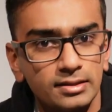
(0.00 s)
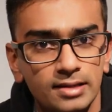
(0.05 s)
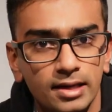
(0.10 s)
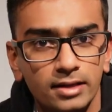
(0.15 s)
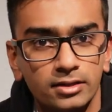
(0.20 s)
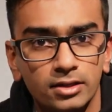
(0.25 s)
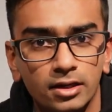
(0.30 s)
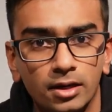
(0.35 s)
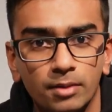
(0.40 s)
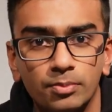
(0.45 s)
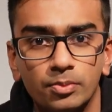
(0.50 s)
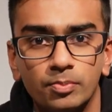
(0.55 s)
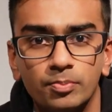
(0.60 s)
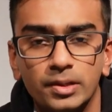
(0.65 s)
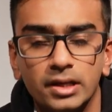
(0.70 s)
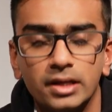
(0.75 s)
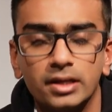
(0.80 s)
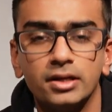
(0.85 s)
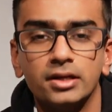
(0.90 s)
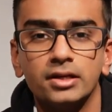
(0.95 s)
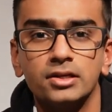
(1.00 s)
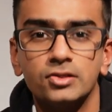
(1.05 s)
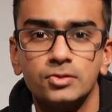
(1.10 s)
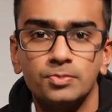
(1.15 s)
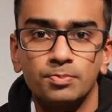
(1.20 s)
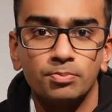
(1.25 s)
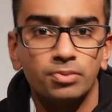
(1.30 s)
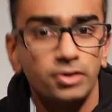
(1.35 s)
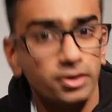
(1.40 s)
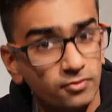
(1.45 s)
set up because
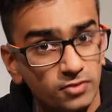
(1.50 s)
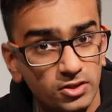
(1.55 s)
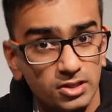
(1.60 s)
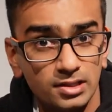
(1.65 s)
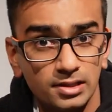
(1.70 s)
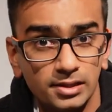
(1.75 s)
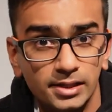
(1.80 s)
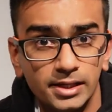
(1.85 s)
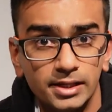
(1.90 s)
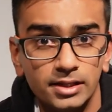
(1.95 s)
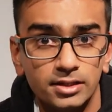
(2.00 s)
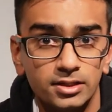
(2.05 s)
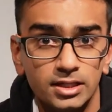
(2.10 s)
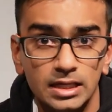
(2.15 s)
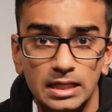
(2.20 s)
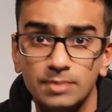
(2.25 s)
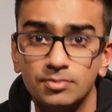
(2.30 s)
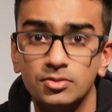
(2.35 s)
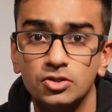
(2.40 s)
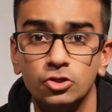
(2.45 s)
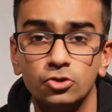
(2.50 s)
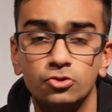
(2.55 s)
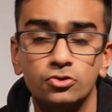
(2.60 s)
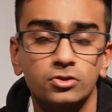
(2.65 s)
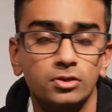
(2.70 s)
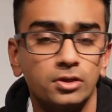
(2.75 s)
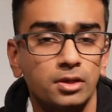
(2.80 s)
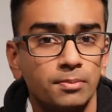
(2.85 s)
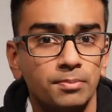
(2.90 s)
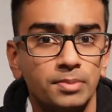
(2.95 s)
previously teams used
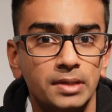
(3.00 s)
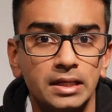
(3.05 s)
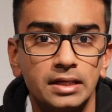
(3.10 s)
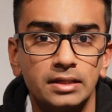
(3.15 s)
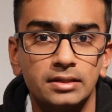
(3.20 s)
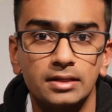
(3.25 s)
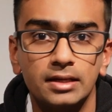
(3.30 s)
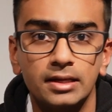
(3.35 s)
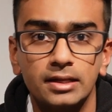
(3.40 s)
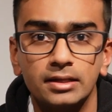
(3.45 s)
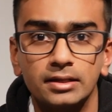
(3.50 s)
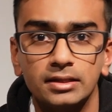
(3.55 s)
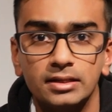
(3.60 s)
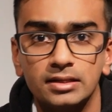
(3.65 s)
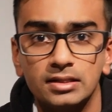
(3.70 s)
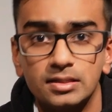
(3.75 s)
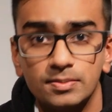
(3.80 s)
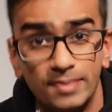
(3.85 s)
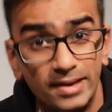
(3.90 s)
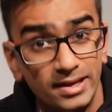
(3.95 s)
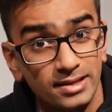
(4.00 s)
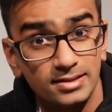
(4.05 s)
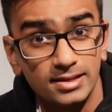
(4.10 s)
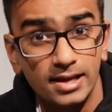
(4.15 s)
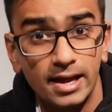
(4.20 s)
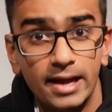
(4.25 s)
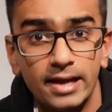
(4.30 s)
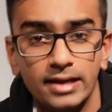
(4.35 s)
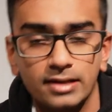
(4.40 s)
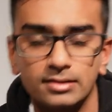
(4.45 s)
to compete in the
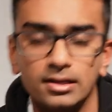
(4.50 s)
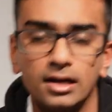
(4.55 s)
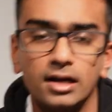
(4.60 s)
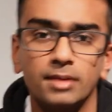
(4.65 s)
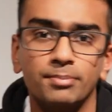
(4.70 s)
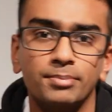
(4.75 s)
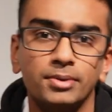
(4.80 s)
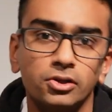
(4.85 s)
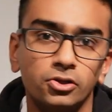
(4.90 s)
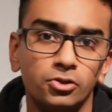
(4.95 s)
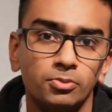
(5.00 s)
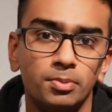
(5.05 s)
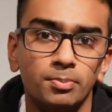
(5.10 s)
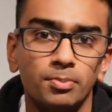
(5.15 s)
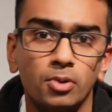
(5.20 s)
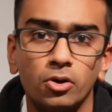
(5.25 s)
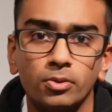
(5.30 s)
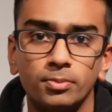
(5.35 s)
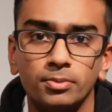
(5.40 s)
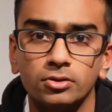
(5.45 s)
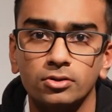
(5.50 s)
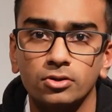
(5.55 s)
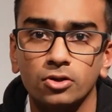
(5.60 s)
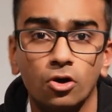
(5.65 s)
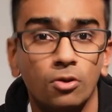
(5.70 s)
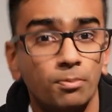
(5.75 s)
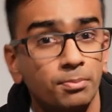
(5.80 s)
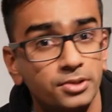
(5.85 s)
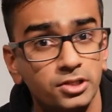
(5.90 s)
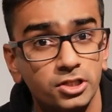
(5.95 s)
SpaceX Hyperloop pod
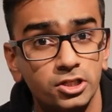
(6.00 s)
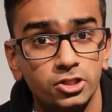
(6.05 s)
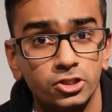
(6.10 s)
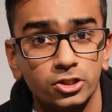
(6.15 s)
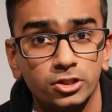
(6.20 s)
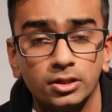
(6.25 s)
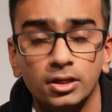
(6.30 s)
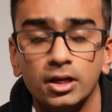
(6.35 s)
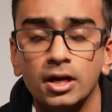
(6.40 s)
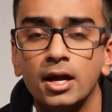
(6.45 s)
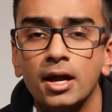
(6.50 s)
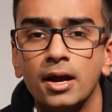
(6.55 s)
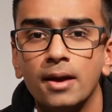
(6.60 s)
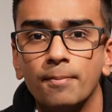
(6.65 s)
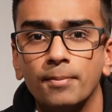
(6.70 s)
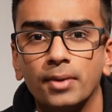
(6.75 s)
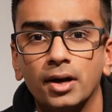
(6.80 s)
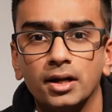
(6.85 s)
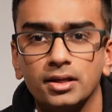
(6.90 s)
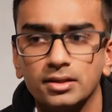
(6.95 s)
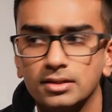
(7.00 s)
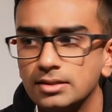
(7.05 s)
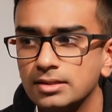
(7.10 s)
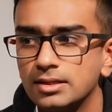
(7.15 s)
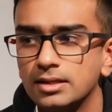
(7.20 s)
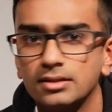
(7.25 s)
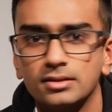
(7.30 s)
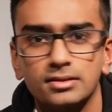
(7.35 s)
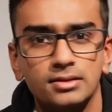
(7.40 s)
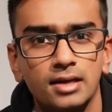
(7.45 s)
competition, but
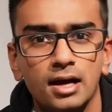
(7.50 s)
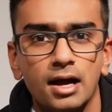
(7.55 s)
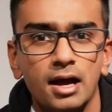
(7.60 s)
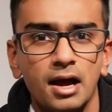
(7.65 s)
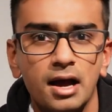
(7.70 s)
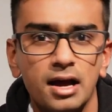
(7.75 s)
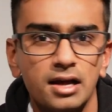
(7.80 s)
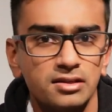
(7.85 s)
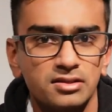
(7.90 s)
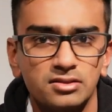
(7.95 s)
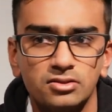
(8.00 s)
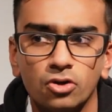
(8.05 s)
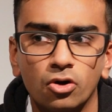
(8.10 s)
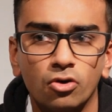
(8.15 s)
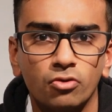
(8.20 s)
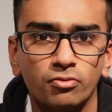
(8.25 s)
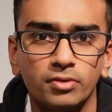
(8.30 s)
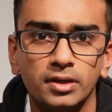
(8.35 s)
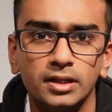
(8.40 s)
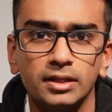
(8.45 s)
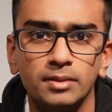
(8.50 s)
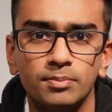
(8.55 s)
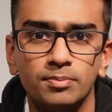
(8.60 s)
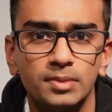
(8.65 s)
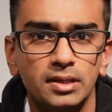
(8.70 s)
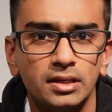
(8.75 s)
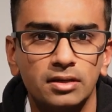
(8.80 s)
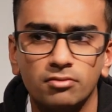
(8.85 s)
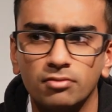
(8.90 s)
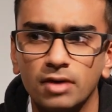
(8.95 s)
since that has not really
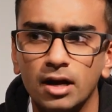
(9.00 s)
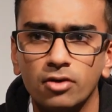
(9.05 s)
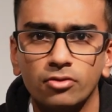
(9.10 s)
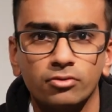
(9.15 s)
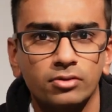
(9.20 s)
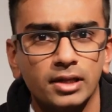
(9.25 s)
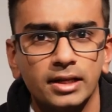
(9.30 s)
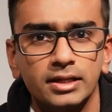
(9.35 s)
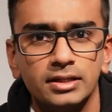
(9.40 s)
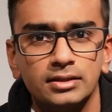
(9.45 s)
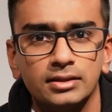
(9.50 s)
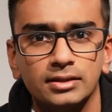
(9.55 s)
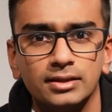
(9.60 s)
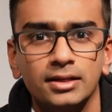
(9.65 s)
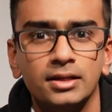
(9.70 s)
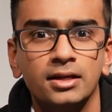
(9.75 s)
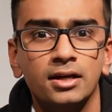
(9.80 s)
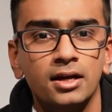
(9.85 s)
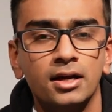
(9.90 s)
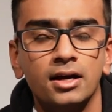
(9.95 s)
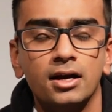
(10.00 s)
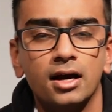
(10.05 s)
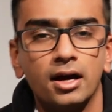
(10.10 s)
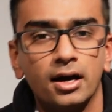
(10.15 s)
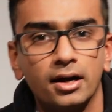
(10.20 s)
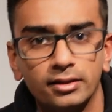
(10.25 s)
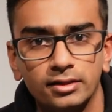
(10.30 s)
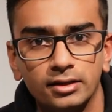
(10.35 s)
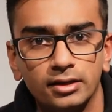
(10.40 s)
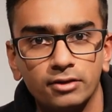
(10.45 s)
been around lately,
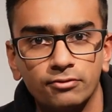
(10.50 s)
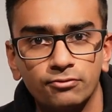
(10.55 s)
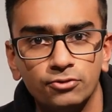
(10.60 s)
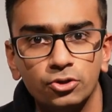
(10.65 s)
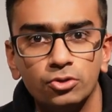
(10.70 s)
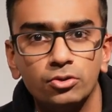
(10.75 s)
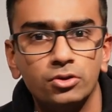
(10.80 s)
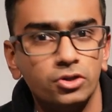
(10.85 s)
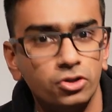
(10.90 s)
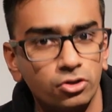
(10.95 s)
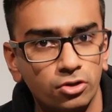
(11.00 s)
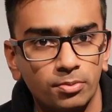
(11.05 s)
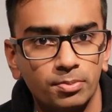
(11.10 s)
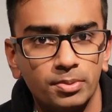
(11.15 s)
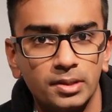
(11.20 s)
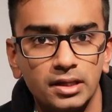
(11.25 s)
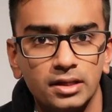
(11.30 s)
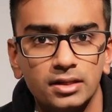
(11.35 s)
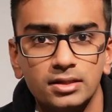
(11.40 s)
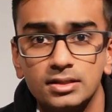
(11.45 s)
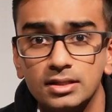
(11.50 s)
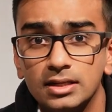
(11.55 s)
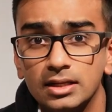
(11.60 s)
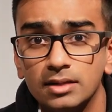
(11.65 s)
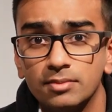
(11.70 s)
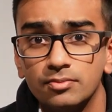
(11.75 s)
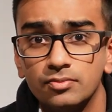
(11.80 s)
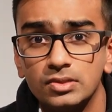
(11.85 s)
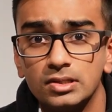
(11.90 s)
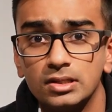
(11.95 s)
I think a few European
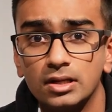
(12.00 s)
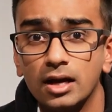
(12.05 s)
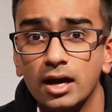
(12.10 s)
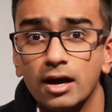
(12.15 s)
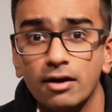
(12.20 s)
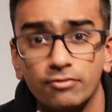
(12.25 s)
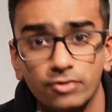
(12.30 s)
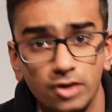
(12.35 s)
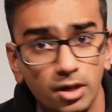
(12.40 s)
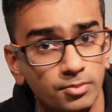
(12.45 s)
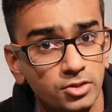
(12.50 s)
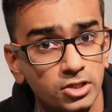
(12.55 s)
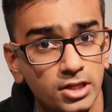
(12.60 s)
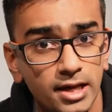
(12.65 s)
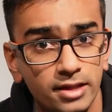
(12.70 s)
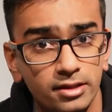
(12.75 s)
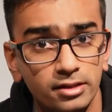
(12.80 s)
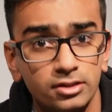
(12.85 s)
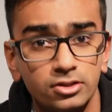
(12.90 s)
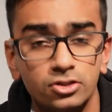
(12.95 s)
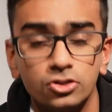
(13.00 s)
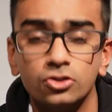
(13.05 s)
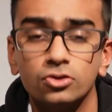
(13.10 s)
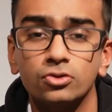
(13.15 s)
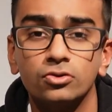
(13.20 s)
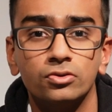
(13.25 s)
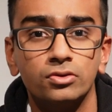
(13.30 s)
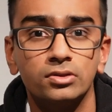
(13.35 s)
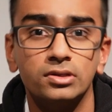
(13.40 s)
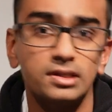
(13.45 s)
teams have come together
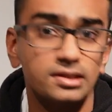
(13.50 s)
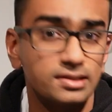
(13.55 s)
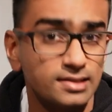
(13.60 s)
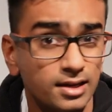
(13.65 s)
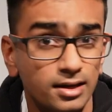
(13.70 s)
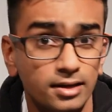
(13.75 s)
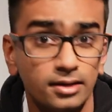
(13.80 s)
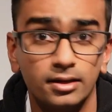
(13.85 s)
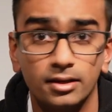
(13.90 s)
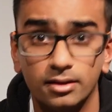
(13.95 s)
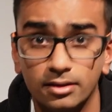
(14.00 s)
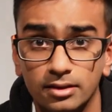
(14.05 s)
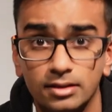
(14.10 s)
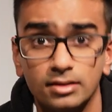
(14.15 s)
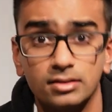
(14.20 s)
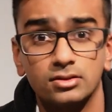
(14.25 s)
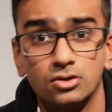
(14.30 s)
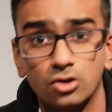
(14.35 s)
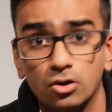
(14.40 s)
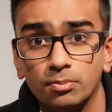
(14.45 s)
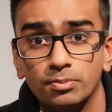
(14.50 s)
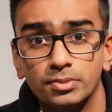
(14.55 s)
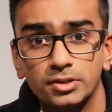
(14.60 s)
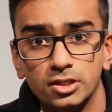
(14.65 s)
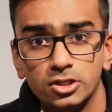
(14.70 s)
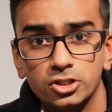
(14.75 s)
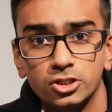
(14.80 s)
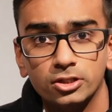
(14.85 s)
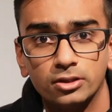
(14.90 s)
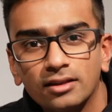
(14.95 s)
to design this
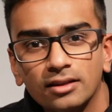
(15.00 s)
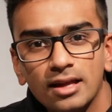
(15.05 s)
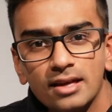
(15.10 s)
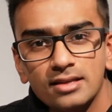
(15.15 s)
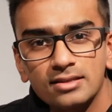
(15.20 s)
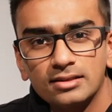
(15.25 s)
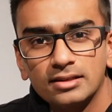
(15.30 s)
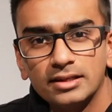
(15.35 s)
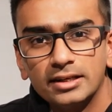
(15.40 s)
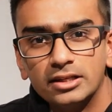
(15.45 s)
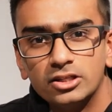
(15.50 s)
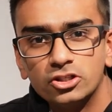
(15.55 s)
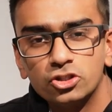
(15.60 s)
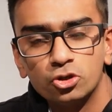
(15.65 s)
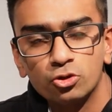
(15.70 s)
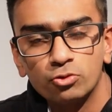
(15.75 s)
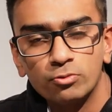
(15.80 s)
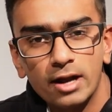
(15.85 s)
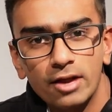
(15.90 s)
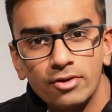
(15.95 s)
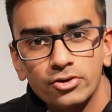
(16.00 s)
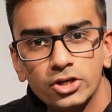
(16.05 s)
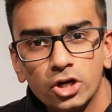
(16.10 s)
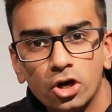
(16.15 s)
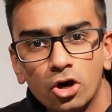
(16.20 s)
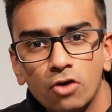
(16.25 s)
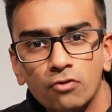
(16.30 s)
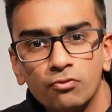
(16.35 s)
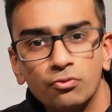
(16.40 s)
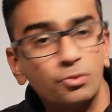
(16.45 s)
competition. Lastly, to round it
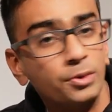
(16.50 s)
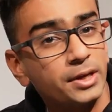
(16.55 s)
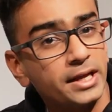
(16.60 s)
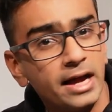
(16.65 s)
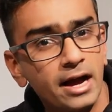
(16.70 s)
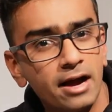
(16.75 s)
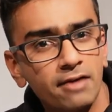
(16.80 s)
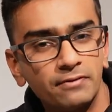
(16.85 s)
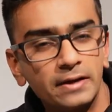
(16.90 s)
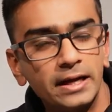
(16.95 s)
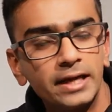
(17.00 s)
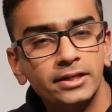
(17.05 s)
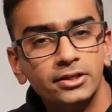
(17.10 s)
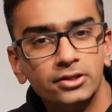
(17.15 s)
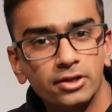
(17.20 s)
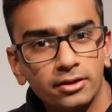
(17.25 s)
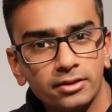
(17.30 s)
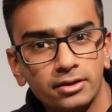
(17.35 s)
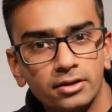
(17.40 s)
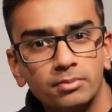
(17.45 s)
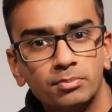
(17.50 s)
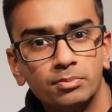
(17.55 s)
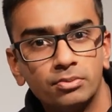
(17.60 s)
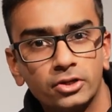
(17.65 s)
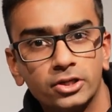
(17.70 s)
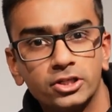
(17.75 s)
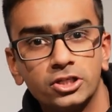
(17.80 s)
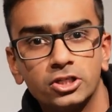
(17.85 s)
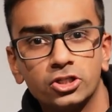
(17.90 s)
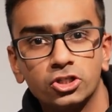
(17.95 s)
off, we have another
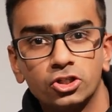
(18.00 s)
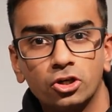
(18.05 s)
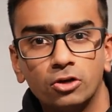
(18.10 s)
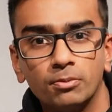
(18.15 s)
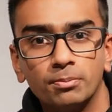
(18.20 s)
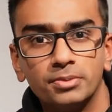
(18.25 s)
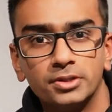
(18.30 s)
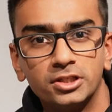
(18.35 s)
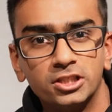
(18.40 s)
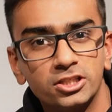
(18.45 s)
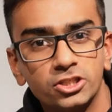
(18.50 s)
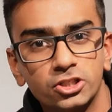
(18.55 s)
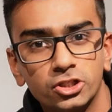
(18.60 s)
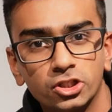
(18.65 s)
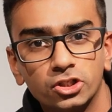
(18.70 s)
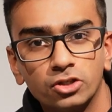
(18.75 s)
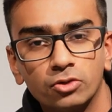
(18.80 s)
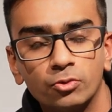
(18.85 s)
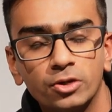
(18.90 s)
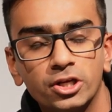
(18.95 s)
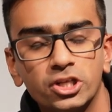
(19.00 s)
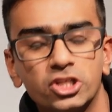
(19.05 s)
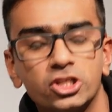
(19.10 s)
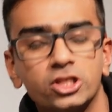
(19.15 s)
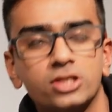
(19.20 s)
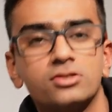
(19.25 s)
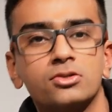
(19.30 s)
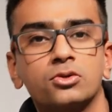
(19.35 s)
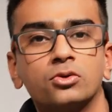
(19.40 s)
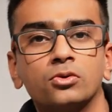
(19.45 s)
British competition, which
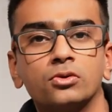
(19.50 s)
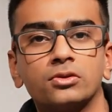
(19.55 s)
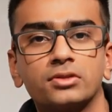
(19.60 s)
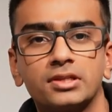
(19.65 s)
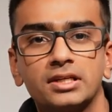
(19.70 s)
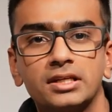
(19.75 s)
is called